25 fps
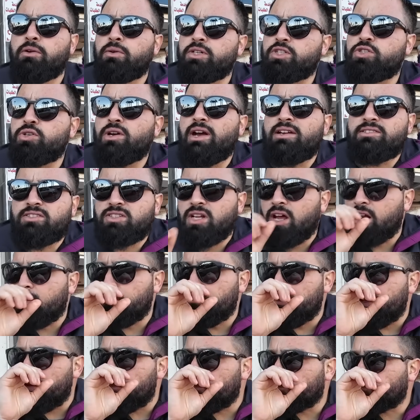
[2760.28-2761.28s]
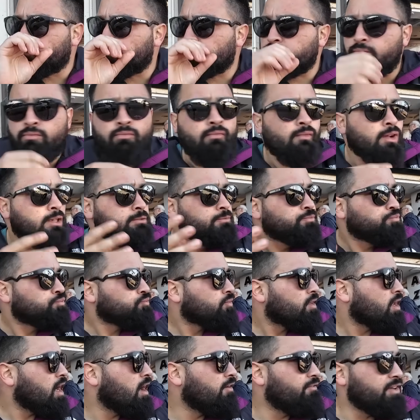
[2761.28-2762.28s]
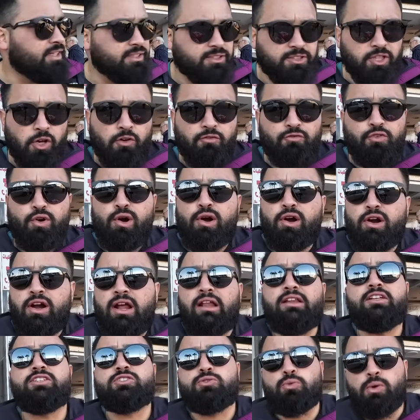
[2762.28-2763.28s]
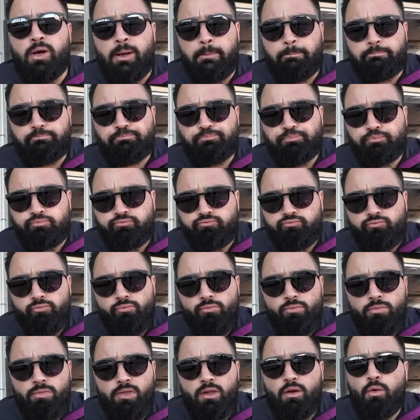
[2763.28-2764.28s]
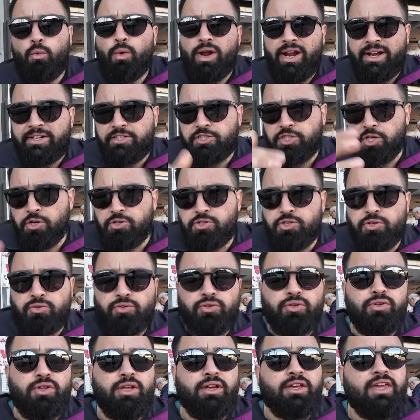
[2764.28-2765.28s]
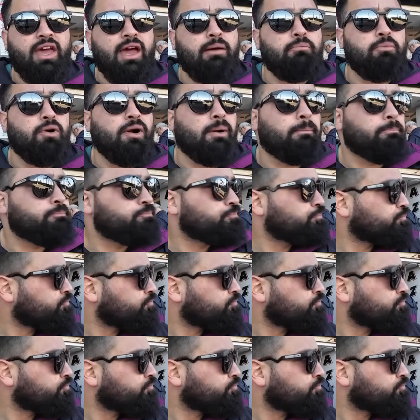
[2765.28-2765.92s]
know what you guys thought of it so far, or at least what I showed you through the camera.